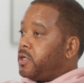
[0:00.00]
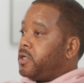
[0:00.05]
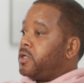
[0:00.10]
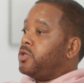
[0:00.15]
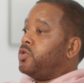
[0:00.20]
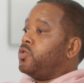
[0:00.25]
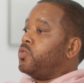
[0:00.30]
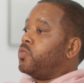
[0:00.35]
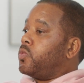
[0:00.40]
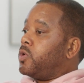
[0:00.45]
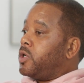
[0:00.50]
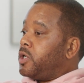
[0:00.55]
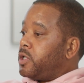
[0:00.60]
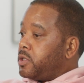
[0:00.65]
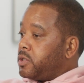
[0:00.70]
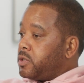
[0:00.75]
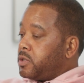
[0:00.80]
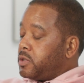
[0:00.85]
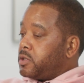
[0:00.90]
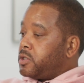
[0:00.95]
You
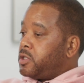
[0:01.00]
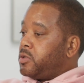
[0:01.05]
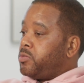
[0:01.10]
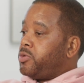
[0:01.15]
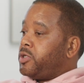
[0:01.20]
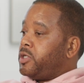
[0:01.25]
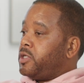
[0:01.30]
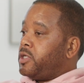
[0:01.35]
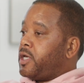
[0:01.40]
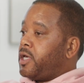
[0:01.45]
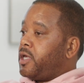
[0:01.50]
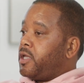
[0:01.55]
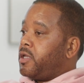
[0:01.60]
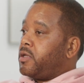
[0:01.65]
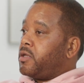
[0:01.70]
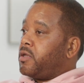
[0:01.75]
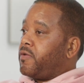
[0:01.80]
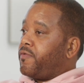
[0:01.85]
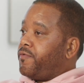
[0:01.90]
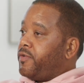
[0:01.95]
want to be
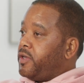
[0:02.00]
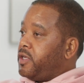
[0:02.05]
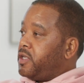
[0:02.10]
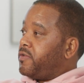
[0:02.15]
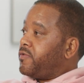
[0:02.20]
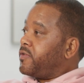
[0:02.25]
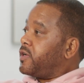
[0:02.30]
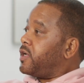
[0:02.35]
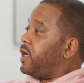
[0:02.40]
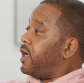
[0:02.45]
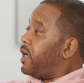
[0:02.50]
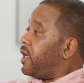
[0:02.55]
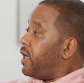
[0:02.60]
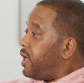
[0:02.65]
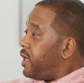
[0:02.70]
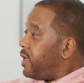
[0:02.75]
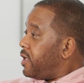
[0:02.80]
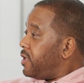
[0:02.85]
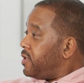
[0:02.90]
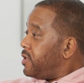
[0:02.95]
at the feet of
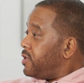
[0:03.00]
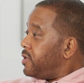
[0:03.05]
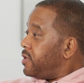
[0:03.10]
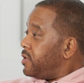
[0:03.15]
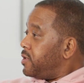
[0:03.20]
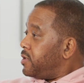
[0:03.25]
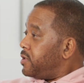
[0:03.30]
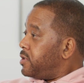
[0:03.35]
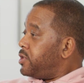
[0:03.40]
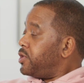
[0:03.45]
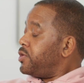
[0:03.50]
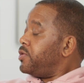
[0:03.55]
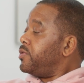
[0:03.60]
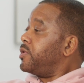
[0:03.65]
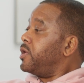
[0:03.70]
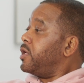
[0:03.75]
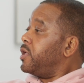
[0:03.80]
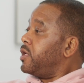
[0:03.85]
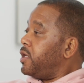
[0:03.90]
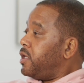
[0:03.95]
God so you
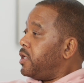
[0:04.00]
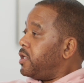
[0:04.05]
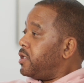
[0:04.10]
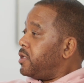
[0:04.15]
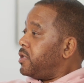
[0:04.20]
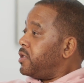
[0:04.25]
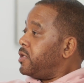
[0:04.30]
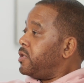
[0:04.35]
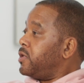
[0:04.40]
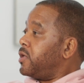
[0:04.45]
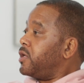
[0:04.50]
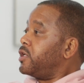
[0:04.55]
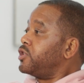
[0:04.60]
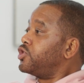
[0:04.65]
can get your